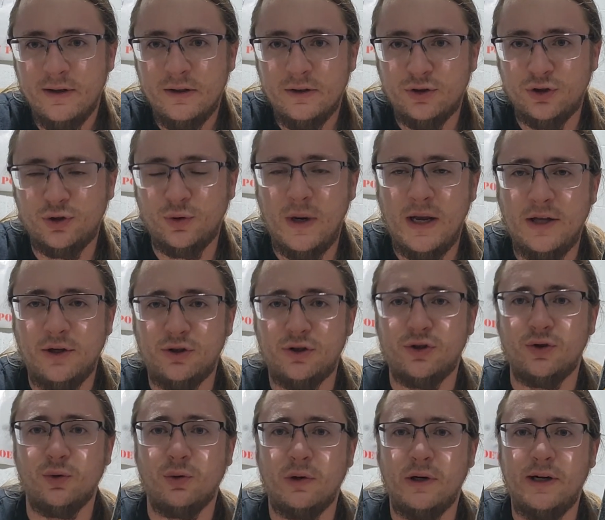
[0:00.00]
strange
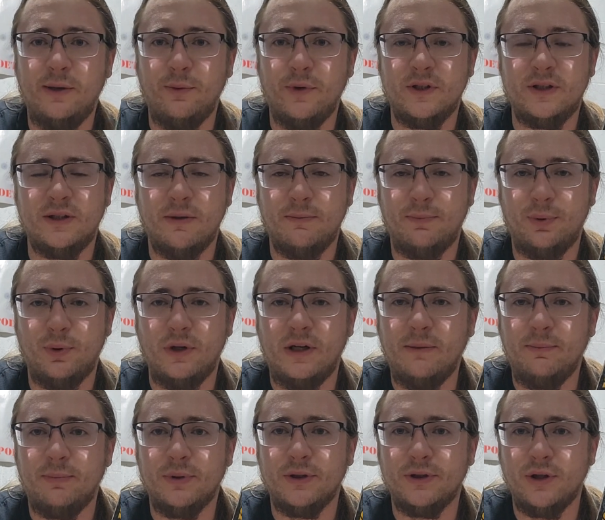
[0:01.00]
story with some
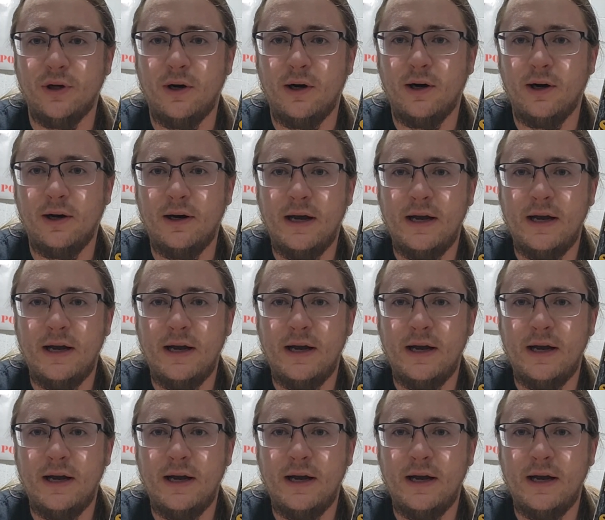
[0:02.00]
pretty bizarre